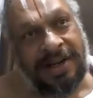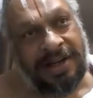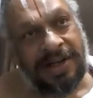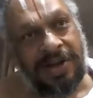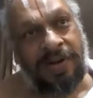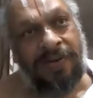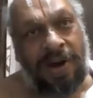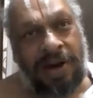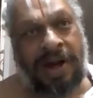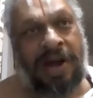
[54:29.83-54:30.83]
So for
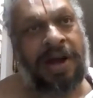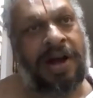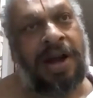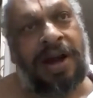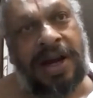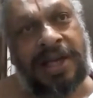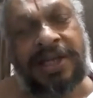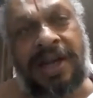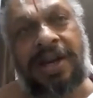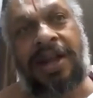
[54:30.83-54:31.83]
curd rice,
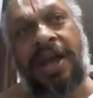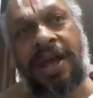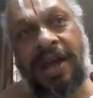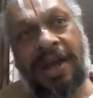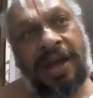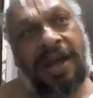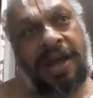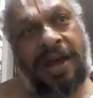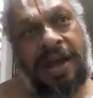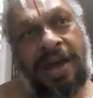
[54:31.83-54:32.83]
generally,
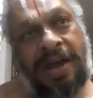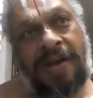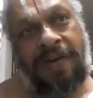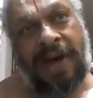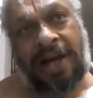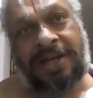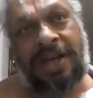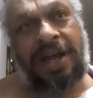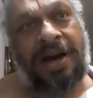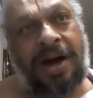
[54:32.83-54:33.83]
we
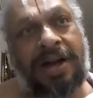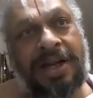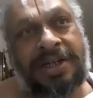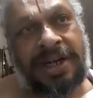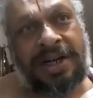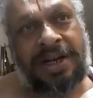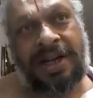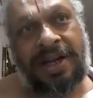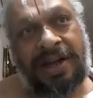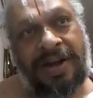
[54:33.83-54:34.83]
actually garnish it
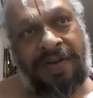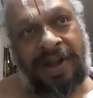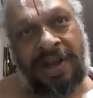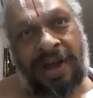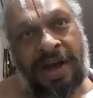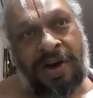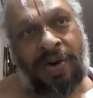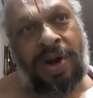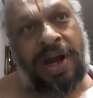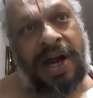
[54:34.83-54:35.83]
with
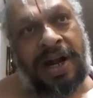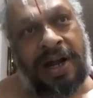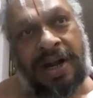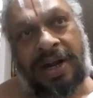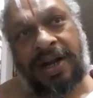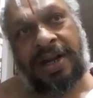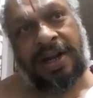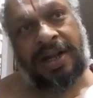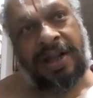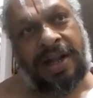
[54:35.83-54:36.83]
coriander,
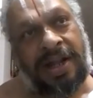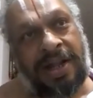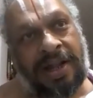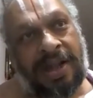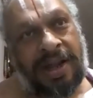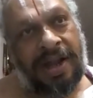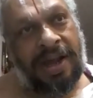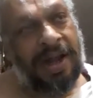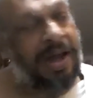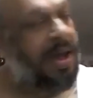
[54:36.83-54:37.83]

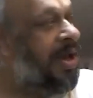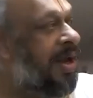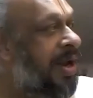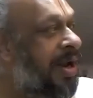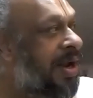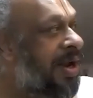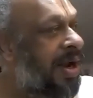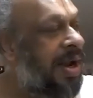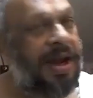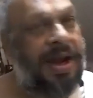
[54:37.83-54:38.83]
then
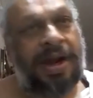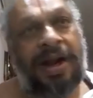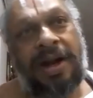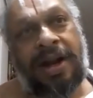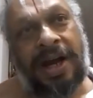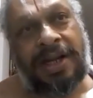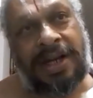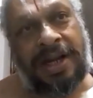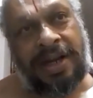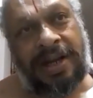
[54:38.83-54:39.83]
dry
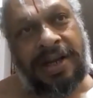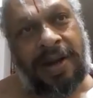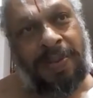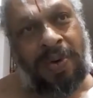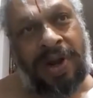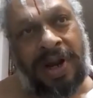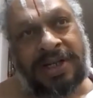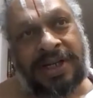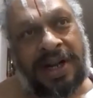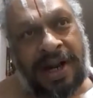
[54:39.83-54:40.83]
ginger powder,
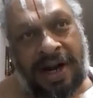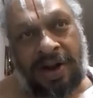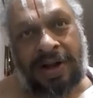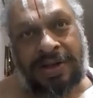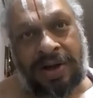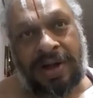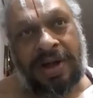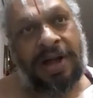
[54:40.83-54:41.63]
etc. And also